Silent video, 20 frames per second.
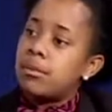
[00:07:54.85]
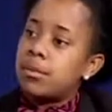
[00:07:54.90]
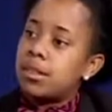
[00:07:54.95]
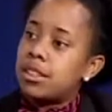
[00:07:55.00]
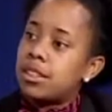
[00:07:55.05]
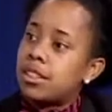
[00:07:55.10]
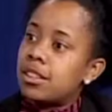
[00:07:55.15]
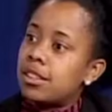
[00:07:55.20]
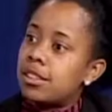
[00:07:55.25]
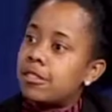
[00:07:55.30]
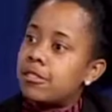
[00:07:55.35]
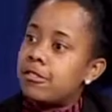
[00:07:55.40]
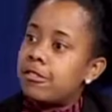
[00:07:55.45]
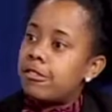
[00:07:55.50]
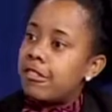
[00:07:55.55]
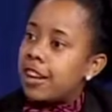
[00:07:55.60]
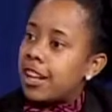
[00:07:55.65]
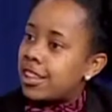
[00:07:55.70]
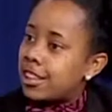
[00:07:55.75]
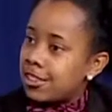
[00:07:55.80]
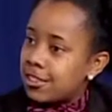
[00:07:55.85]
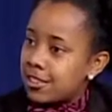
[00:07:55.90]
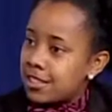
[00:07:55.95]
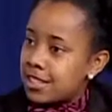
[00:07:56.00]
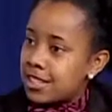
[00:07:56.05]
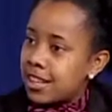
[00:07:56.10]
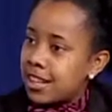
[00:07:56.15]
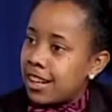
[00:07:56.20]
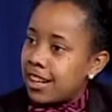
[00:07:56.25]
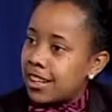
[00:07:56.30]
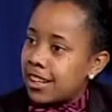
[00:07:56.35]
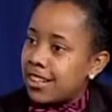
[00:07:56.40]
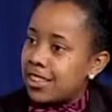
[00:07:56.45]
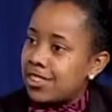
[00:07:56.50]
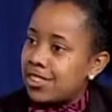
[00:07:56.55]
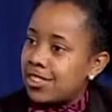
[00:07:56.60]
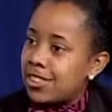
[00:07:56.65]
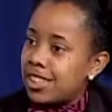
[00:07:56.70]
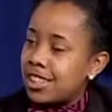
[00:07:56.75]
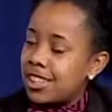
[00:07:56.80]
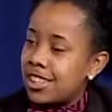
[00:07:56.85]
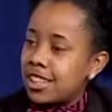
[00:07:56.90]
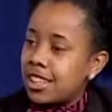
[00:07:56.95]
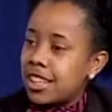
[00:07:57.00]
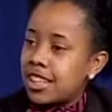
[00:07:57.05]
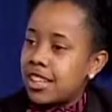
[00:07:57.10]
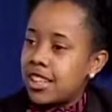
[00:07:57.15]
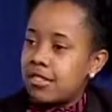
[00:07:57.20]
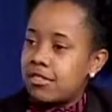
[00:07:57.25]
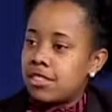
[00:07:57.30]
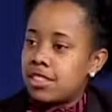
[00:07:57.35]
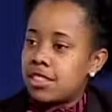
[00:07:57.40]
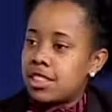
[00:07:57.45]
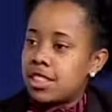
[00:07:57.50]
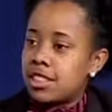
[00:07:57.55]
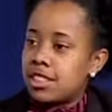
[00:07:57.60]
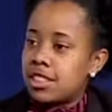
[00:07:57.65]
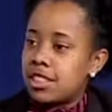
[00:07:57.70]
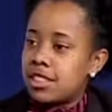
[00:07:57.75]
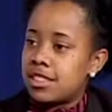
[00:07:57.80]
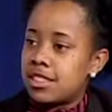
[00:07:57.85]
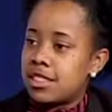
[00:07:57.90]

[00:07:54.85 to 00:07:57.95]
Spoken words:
but their father is not included in that conversation.